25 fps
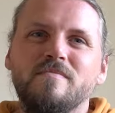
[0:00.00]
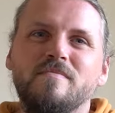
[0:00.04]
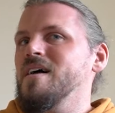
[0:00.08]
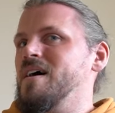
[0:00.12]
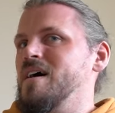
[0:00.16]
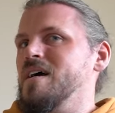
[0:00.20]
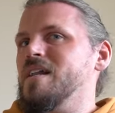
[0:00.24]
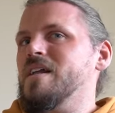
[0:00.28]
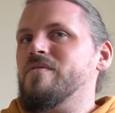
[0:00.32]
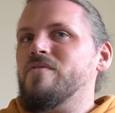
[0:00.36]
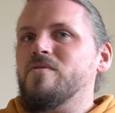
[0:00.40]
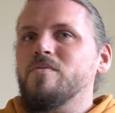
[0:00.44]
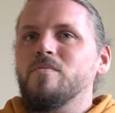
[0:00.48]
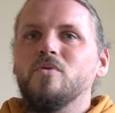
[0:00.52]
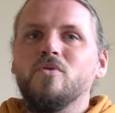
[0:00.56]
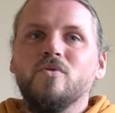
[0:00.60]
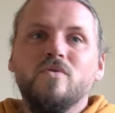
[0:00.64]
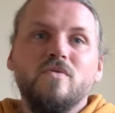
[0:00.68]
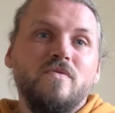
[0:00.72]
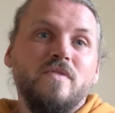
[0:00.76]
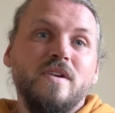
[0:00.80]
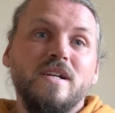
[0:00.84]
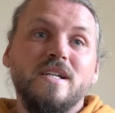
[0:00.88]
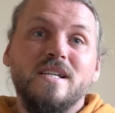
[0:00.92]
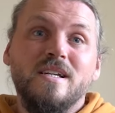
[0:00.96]
Another
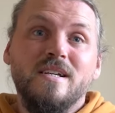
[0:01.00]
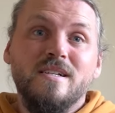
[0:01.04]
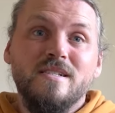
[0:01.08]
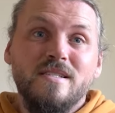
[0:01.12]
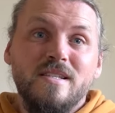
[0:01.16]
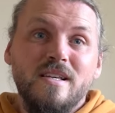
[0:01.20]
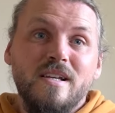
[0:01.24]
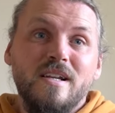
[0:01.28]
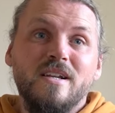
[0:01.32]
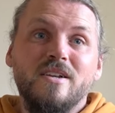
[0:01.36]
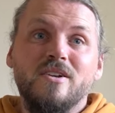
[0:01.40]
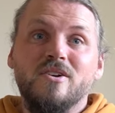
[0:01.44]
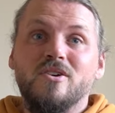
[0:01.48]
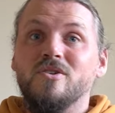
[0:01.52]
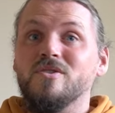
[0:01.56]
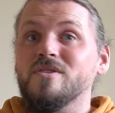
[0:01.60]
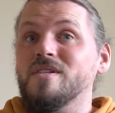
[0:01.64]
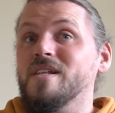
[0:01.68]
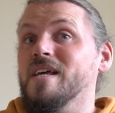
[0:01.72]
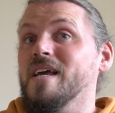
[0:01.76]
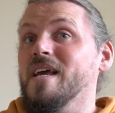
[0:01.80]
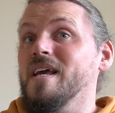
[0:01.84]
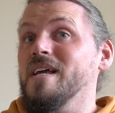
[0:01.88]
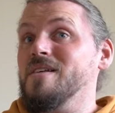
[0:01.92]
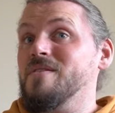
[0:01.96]
important thing to consider in your
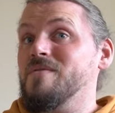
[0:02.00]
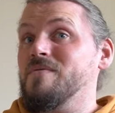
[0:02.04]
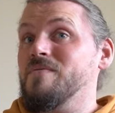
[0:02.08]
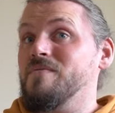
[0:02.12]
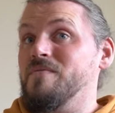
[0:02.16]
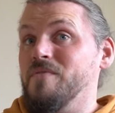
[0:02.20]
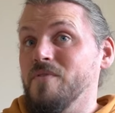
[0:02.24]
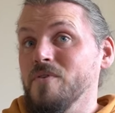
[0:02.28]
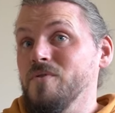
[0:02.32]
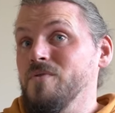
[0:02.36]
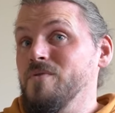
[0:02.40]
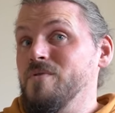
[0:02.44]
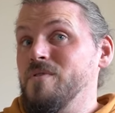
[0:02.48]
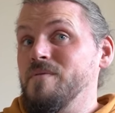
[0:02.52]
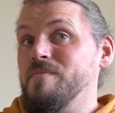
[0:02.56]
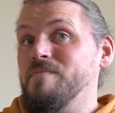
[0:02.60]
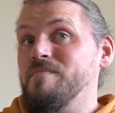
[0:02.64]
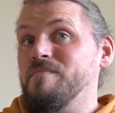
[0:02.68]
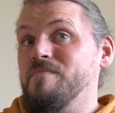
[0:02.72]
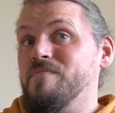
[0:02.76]
costing is food.